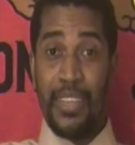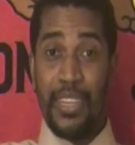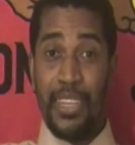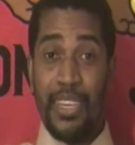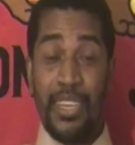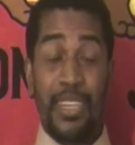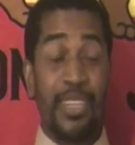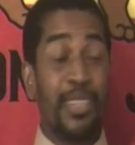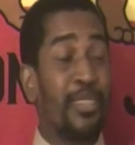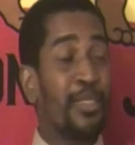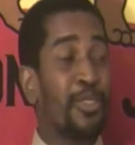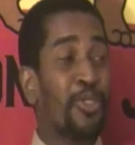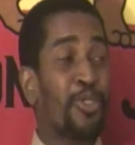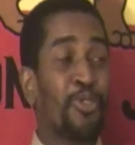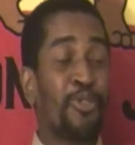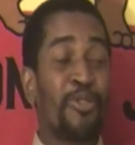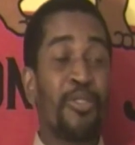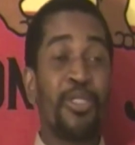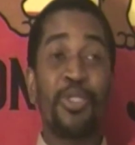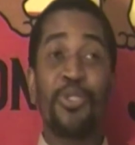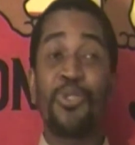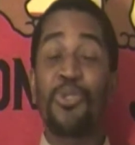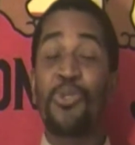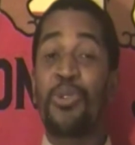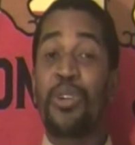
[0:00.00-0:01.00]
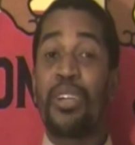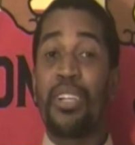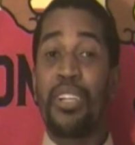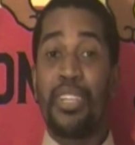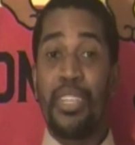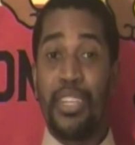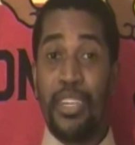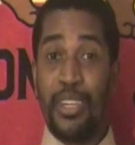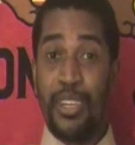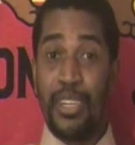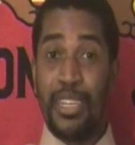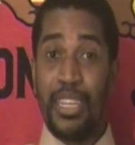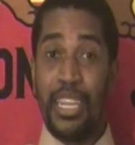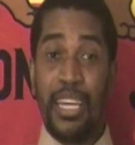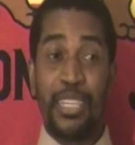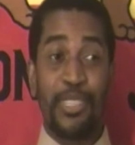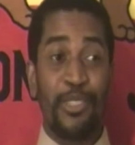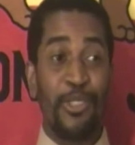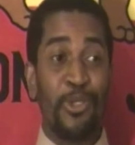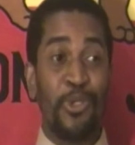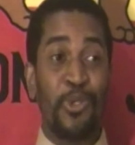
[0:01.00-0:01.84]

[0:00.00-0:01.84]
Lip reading: It is crystal clear that the